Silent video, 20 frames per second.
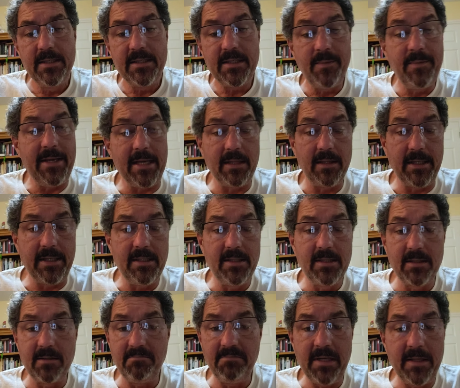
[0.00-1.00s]
to me at
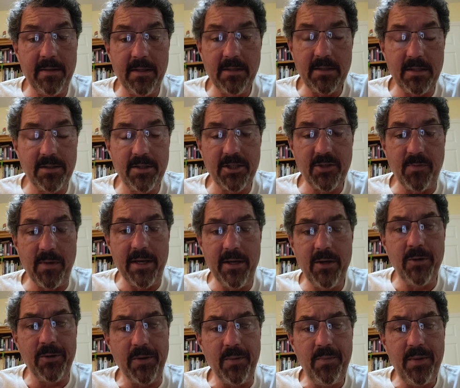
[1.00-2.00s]
least, and this is just my
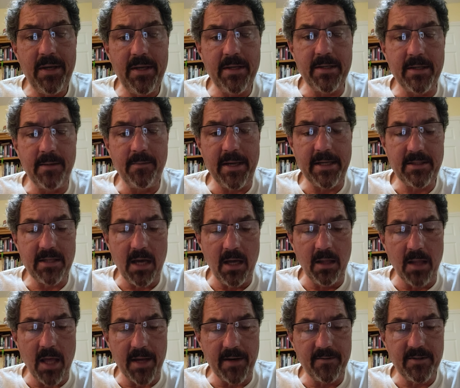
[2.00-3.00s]
own opinion, makes a
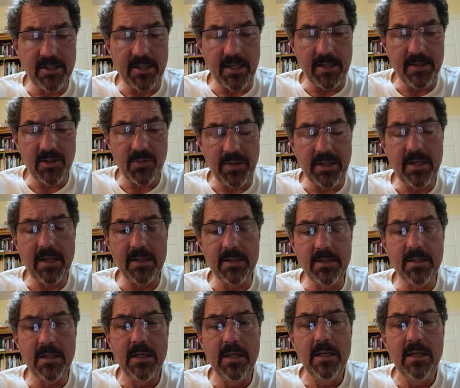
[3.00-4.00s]
lot of sense
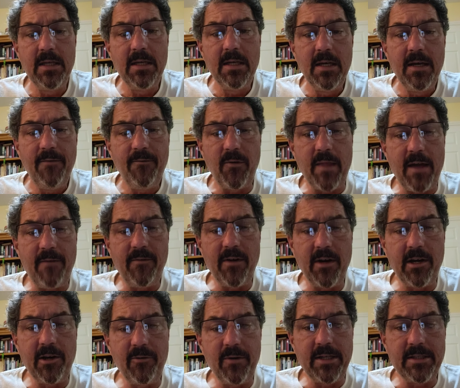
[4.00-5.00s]
because for that
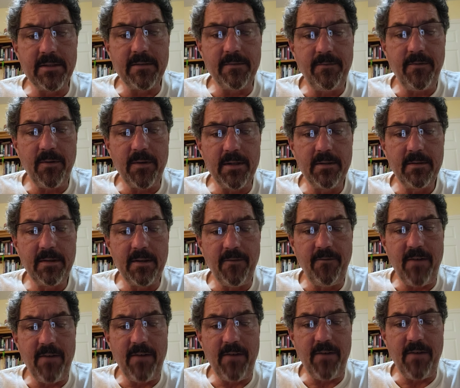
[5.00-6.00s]
very reason, for the, the
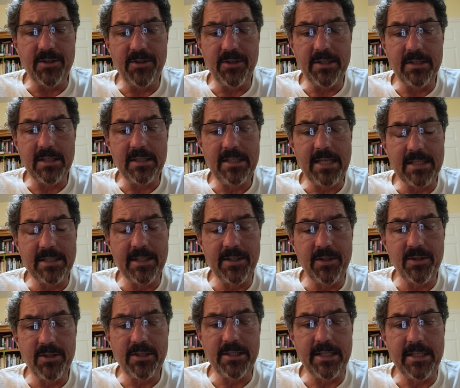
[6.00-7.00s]
fact that Jesus has
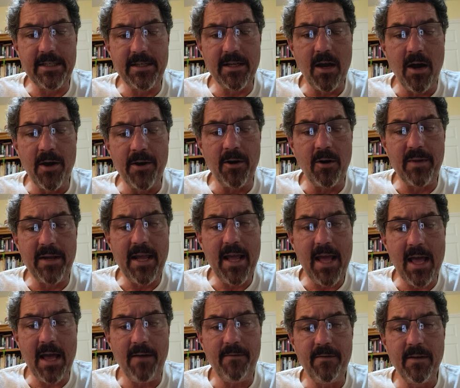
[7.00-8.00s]
interceded on our
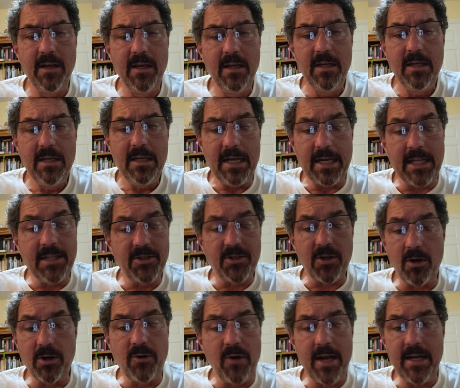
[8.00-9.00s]
behalf,
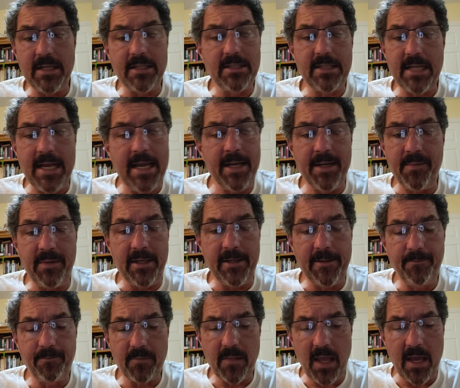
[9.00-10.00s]
against our greatest
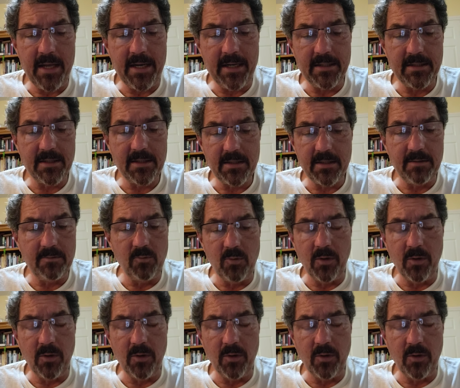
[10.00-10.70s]
enemy, and it's